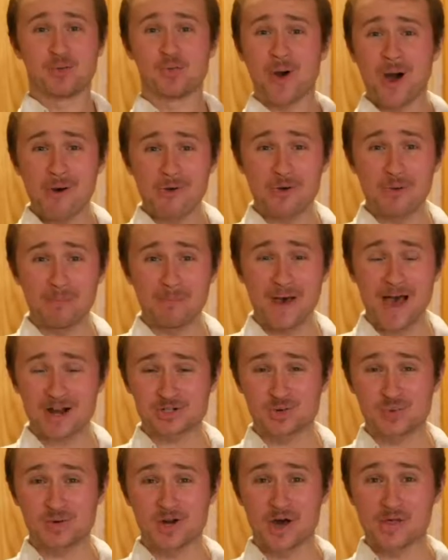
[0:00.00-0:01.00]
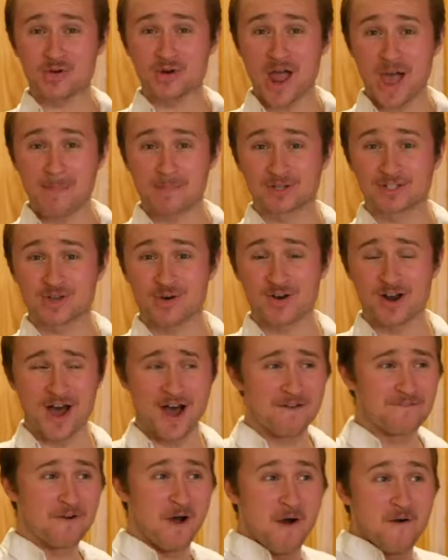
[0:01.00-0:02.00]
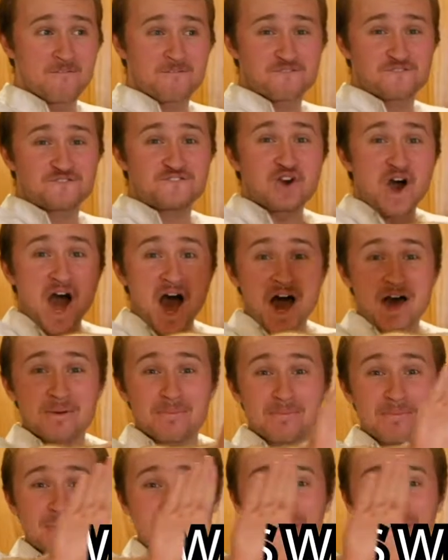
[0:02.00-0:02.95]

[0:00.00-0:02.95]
and welcome back to another episode of Fun